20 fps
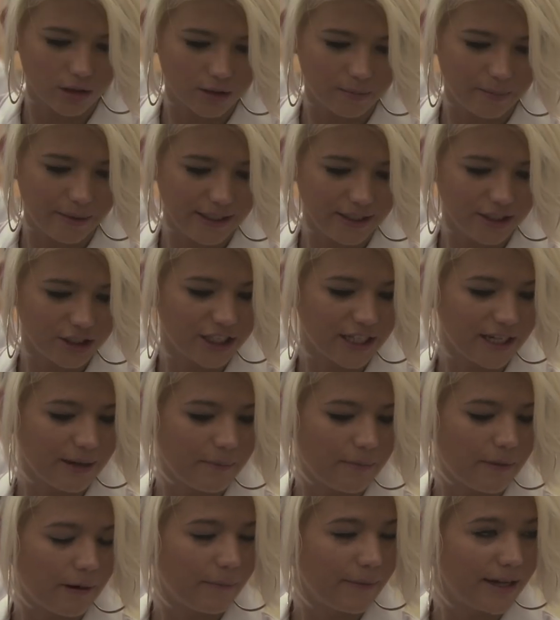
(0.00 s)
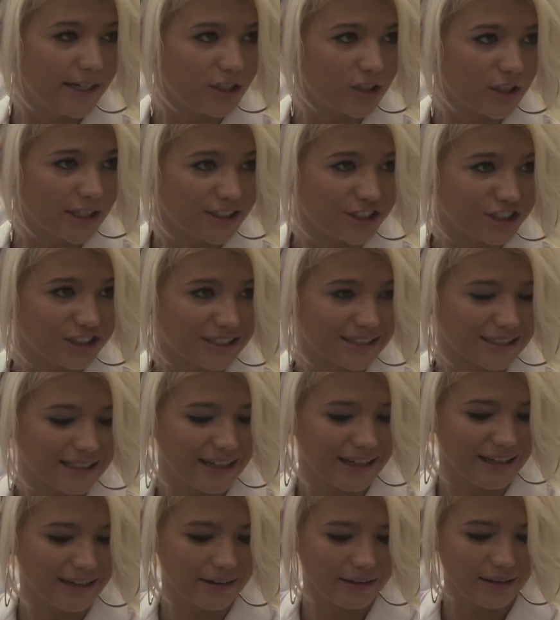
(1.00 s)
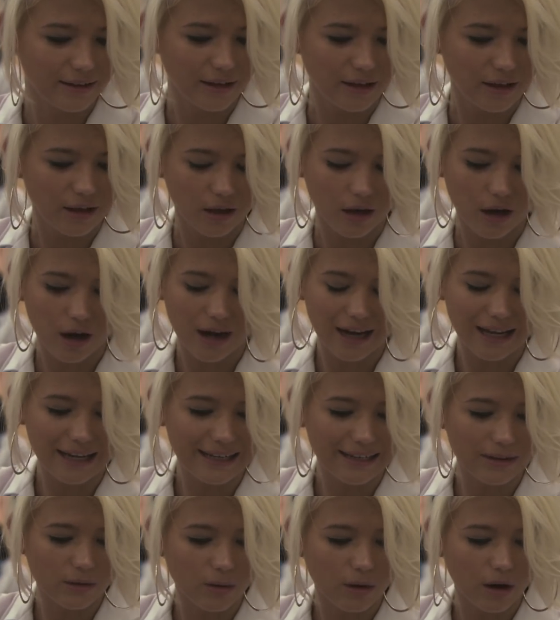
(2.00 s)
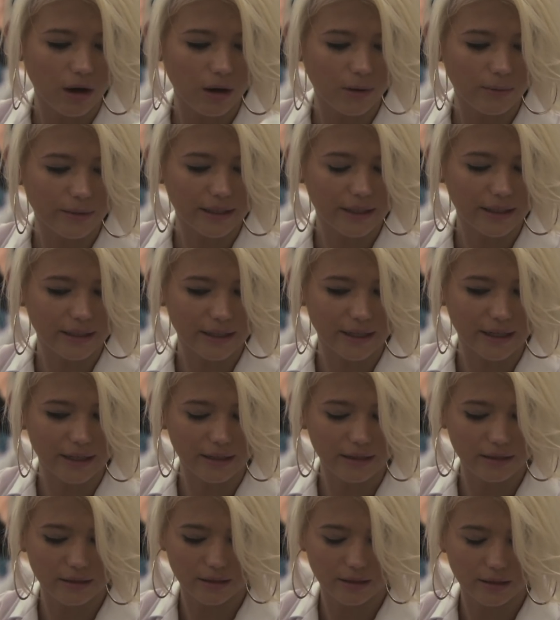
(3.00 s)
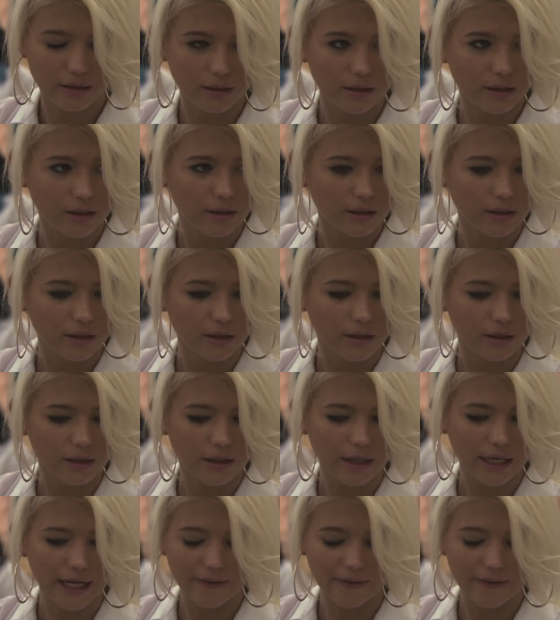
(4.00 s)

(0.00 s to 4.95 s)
Pitch it, but make sure it's just skin. Cut a little hole in it, yeah?